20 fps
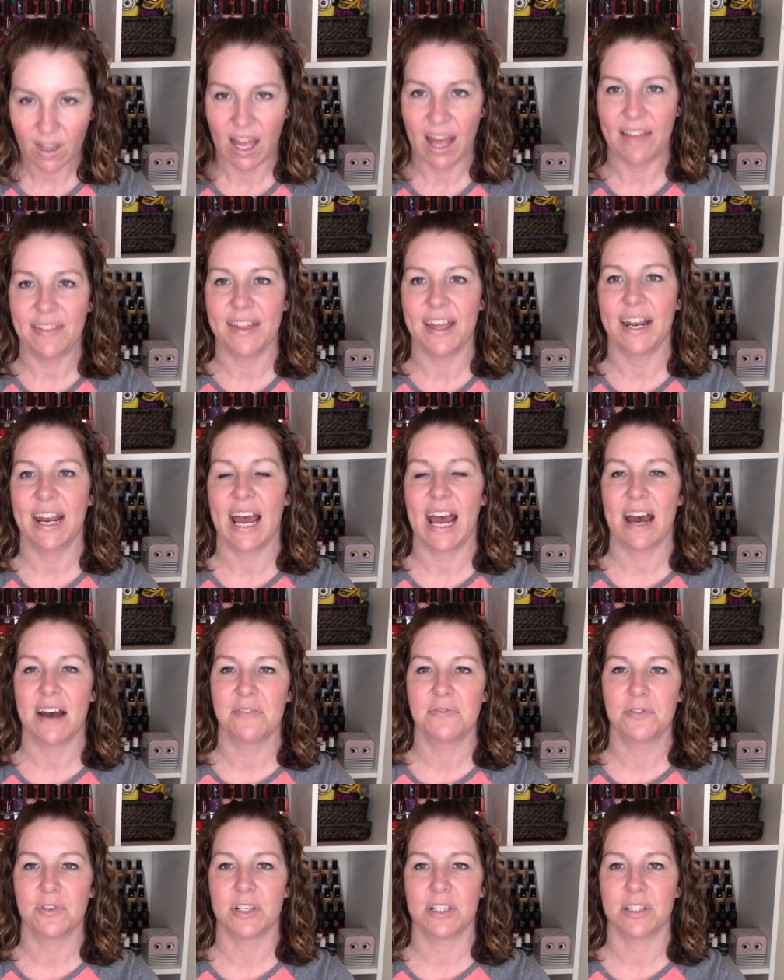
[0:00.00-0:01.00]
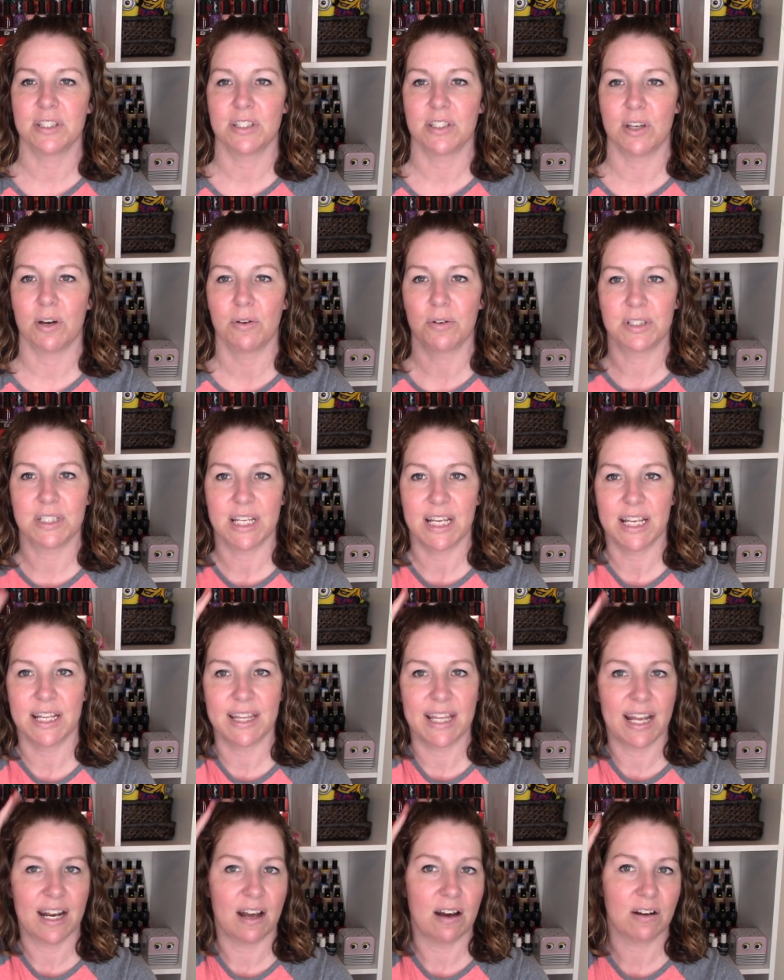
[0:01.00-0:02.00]
And then after it's soaked
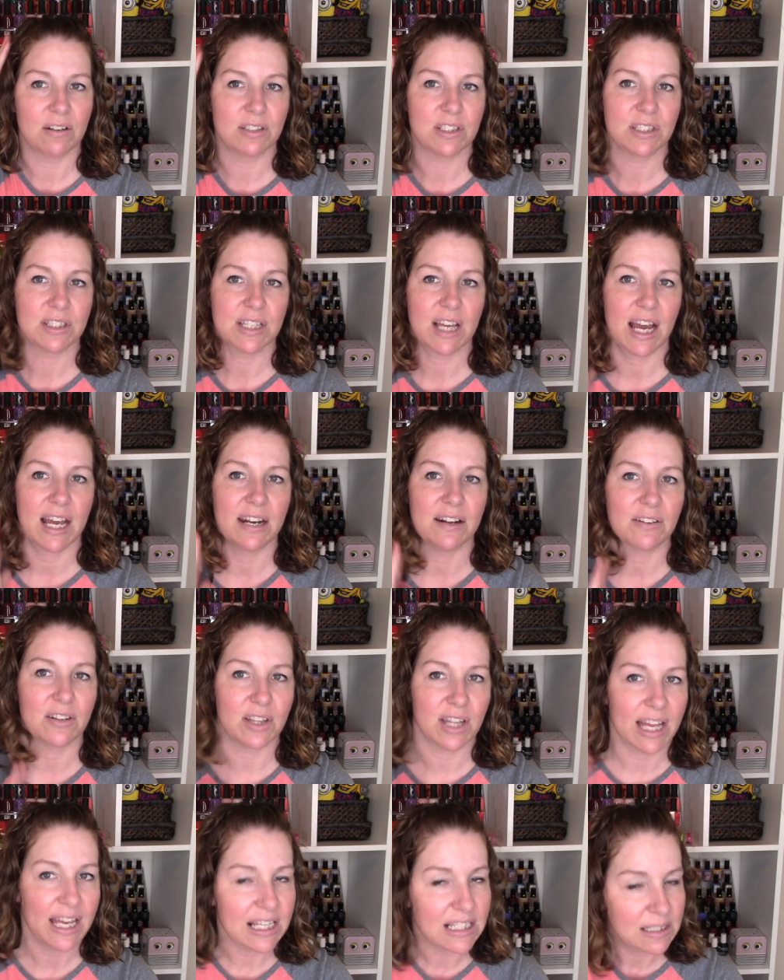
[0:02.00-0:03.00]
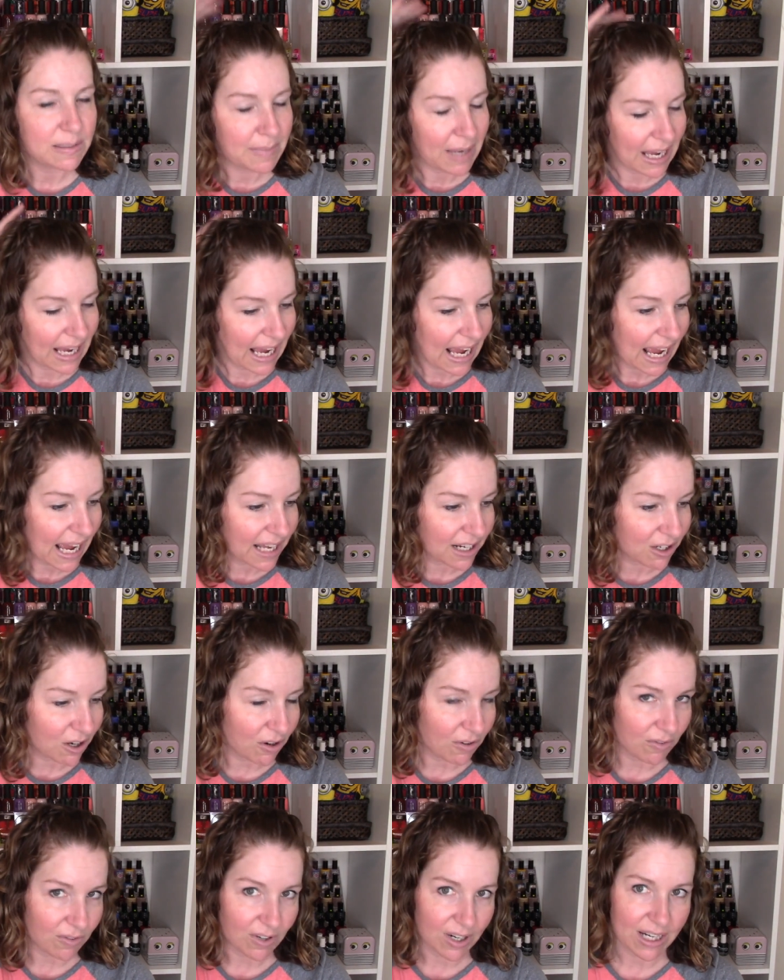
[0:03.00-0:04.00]
in, then I'll just kind of glaze my hand
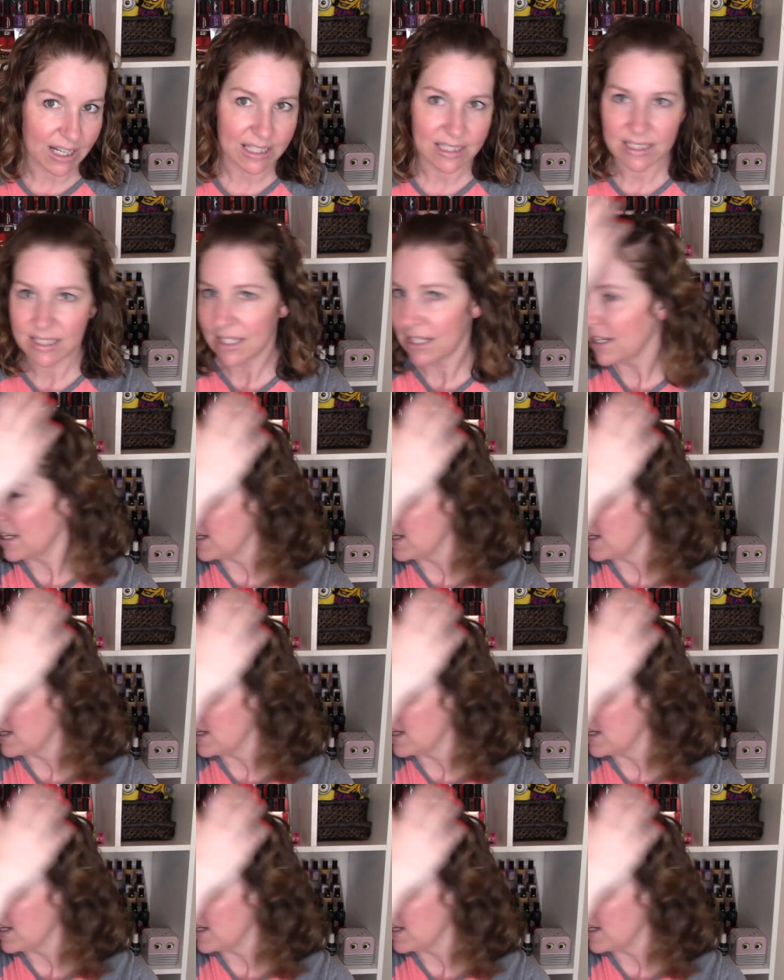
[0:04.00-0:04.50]
over it